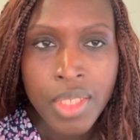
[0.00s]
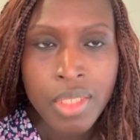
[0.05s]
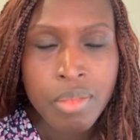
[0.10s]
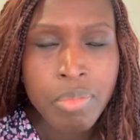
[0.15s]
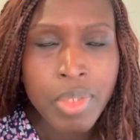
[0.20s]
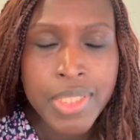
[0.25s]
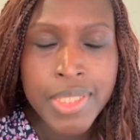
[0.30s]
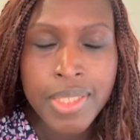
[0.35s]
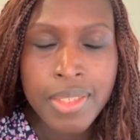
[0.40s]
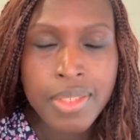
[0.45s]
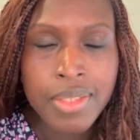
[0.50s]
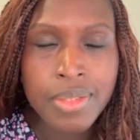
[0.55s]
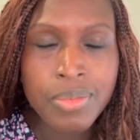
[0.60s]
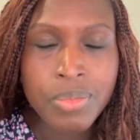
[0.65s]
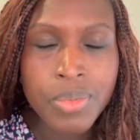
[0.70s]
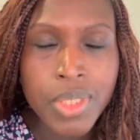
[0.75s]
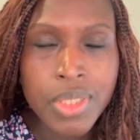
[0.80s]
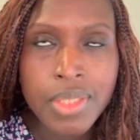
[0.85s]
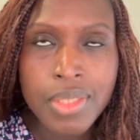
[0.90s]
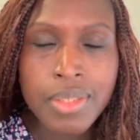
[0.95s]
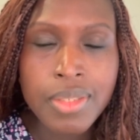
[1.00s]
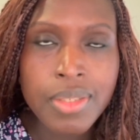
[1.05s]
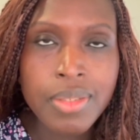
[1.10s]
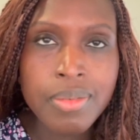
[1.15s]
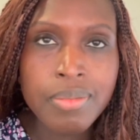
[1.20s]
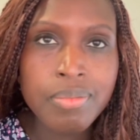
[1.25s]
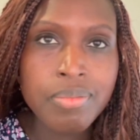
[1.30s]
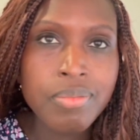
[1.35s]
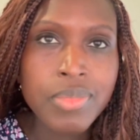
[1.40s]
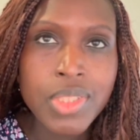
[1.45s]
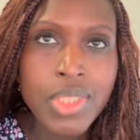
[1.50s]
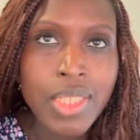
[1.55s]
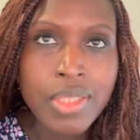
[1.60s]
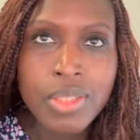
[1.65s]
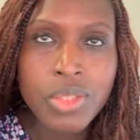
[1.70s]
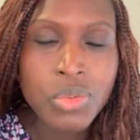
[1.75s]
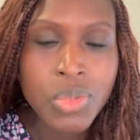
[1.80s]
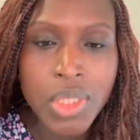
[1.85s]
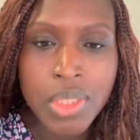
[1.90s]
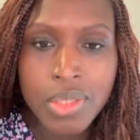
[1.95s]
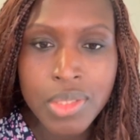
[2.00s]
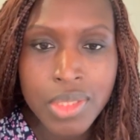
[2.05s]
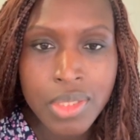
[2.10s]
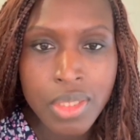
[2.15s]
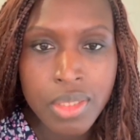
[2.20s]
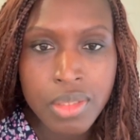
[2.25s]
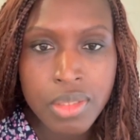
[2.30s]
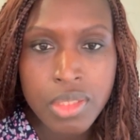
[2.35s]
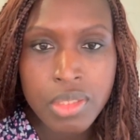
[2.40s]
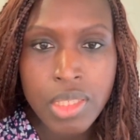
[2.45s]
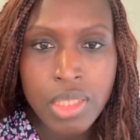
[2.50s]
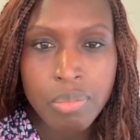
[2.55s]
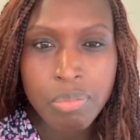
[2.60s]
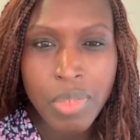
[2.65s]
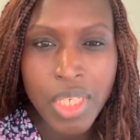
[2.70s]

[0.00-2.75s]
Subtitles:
And basically what I started to understand is that